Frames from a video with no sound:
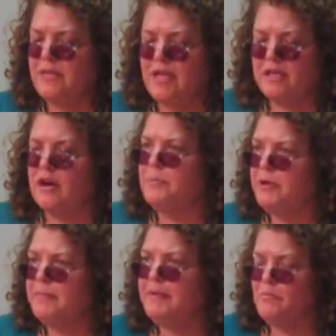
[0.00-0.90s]

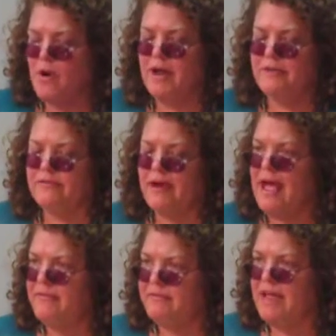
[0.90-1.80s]
put them in water for
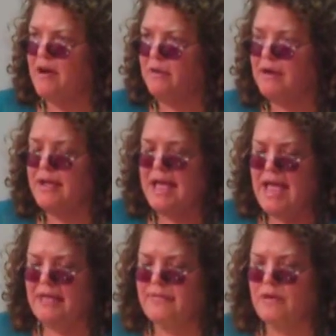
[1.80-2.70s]
half an hour.
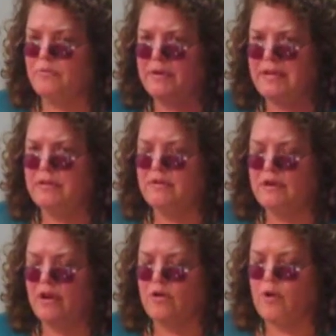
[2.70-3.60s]
And that really,
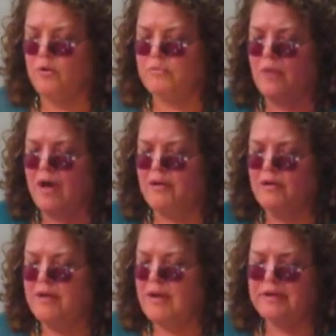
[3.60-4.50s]
cold
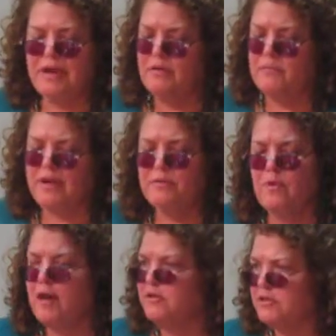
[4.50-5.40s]
water, not running
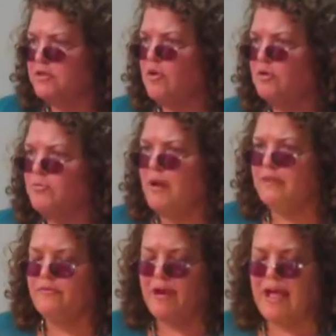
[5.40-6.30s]
water, just cold water
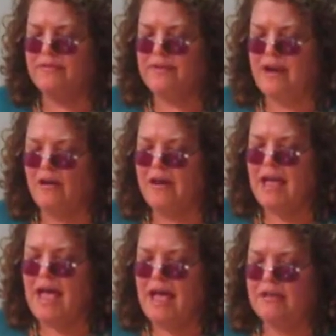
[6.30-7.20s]
for half an hour.
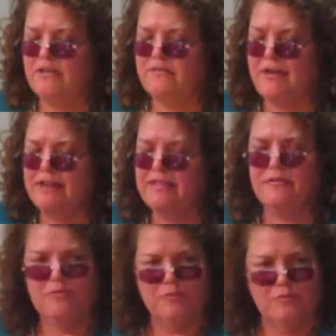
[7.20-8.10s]
And you'll find
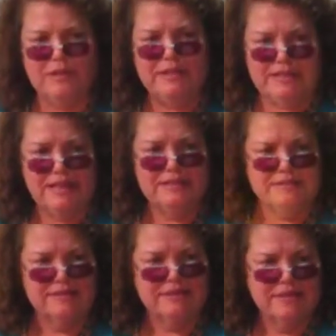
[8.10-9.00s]
that that really
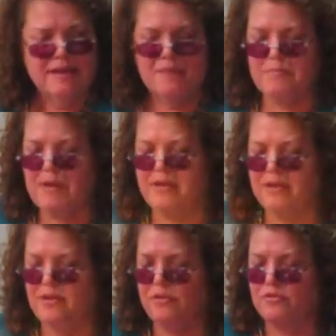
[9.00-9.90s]
does make a
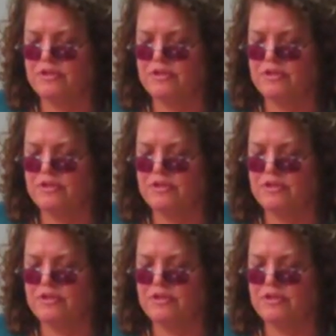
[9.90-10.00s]
huge